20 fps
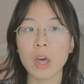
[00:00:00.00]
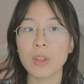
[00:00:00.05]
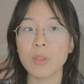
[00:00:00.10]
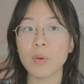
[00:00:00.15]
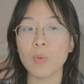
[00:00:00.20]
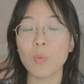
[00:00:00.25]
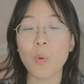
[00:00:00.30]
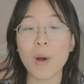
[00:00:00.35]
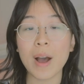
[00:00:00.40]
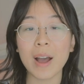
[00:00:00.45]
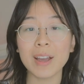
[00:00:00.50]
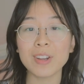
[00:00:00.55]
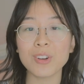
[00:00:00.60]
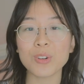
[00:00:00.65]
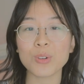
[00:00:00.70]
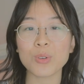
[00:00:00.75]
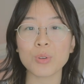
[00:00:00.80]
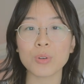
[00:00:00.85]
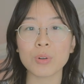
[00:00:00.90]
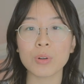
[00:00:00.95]
the
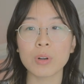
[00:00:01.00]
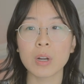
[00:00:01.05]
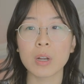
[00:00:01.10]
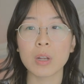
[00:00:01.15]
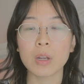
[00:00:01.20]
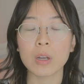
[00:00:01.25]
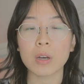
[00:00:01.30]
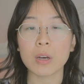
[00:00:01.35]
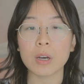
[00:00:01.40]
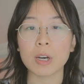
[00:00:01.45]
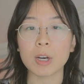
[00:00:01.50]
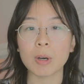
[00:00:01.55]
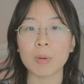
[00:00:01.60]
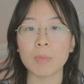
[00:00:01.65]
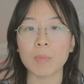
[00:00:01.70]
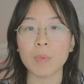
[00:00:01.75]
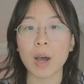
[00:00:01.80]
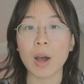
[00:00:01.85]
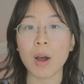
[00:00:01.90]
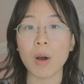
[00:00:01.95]
wider
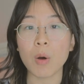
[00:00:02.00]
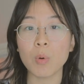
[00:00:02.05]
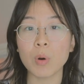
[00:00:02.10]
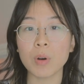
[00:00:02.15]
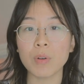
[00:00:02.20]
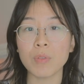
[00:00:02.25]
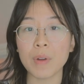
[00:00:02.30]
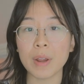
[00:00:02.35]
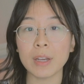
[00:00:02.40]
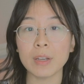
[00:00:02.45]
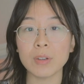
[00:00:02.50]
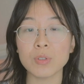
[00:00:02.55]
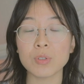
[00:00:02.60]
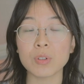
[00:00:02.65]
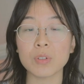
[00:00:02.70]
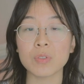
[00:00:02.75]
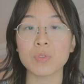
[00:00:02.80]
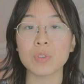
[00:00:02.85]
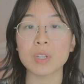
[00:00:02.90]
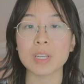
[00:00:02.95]
Um, our range
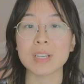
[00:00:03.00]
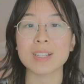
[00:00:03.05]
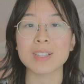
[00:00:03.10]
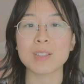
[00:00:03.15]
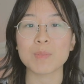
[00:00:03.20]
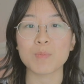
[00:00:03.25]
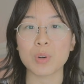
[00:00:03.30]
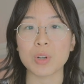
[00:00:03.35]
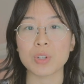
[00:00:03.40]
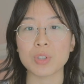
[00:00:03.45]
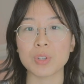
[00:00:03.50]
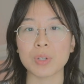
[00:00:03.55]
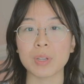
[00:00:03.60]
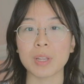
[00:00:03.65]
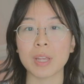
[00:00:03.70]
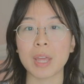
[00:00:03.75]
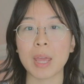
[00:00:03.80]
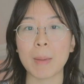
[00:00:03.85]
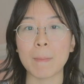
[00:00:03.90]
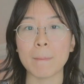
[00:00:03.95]
of expression
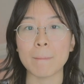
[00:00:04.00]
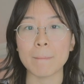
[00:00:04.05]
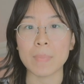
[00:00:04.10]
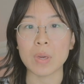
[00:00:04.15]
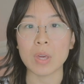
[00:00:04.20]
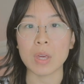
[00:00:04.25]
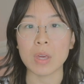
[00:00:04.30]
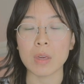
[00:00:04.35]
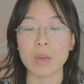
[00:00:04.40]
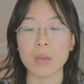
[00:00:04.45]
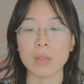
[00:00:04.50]
can be.